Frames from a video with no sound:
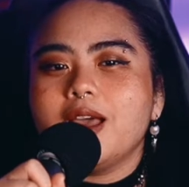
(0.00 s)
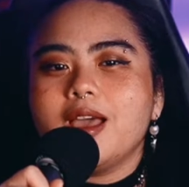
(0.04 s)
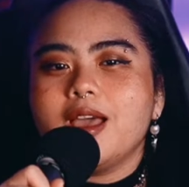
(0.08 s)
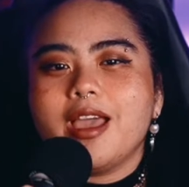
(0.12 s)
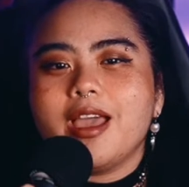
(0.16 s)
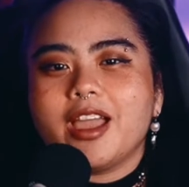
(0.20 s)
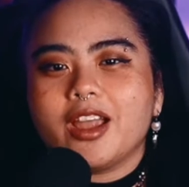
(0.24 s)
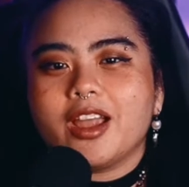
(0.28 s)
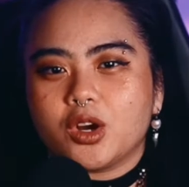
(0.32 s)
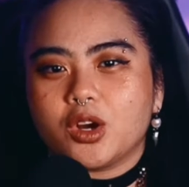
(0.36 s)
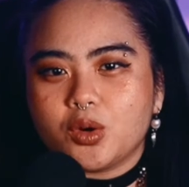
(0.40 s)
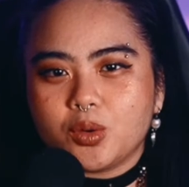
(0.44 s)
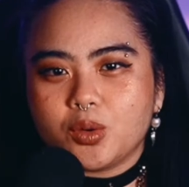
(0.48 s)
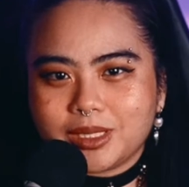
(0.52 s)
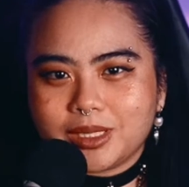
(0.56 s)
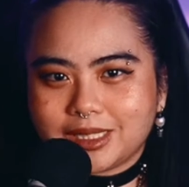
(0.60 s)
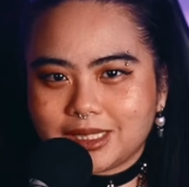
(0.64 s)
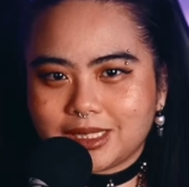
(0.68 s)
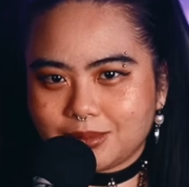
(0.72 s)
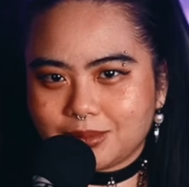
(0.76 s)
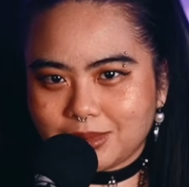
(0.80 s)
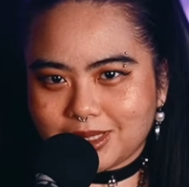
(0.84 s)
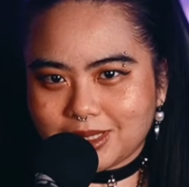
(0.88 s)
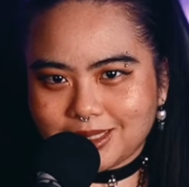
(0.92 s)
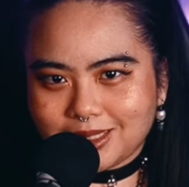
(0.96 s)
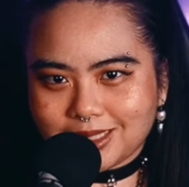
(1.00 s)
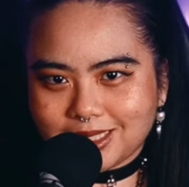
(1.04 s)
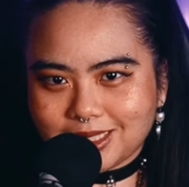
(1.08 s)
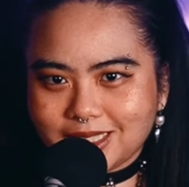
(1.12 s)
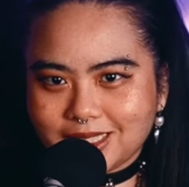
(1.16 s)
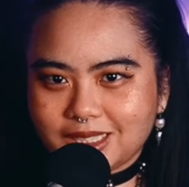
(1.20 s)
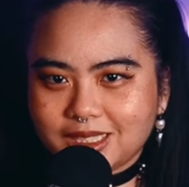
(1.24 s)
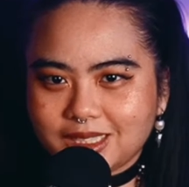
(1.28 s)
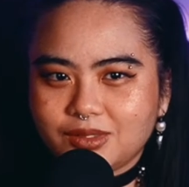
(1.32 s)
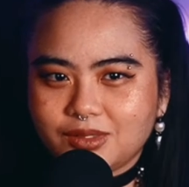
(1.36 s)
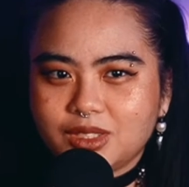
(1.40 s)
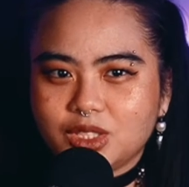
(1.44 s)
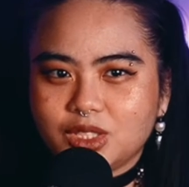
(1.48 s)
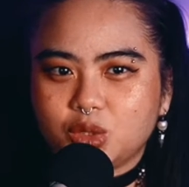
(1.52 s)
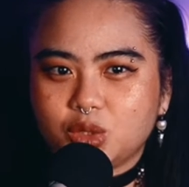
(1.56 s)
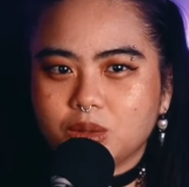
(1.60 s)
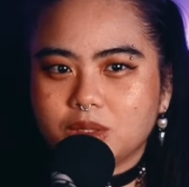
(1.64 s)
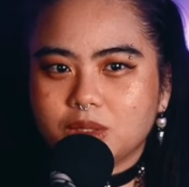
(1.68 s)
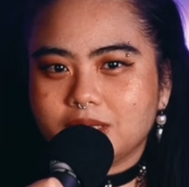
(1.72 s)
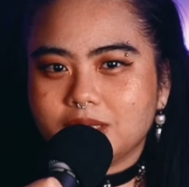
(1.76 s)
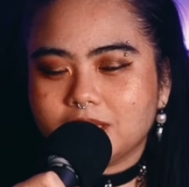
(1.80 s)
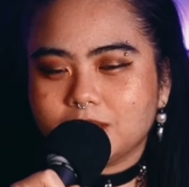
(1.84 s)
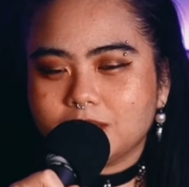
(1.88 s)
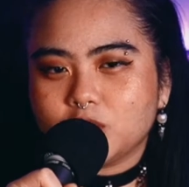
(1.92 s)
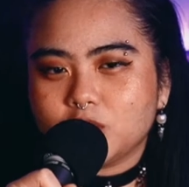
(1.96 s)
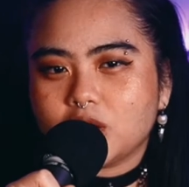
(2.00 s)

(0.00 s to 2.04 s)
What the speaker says: heroism is individualism